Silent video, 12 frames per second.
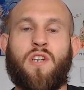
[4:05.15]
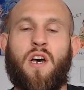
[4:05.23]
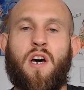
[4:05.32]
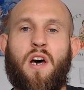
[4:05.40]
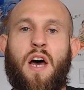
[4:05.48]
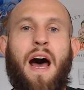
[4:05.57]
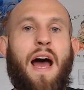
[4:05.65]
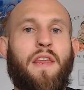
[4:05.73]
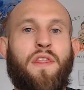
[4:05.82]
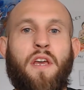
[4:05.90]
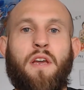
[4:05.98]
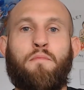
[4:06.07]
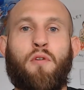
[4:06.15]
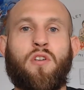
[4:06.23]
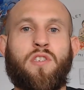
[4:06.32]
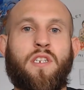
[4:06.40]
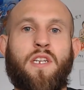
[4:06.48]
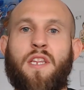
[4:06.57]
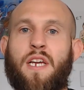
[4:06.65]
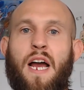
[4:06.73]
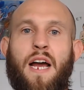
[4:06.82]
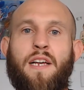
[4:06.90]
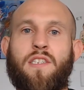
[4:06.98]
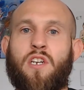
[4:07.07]
I think personally, the
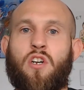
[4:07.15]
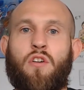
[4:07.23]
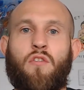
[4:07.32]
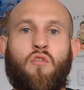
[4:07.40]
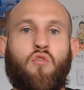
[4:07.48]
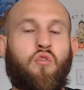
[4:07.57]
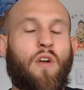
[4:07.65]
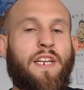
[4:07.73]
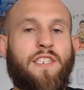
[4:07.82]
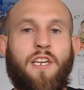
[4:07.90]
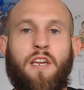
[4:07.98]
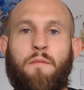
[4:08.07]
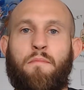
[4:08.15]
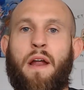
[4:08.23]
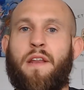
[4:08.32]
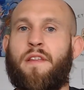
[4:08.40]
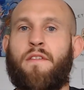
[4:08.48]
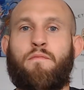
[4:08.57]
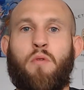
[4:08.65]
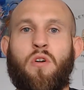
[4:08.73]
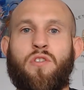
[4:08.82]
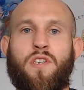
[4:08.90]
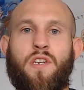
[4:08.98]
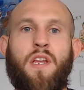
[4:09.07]
guy is a crazy competitive
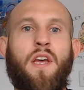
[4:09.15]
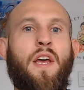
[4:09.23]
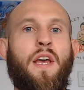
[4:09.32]
person.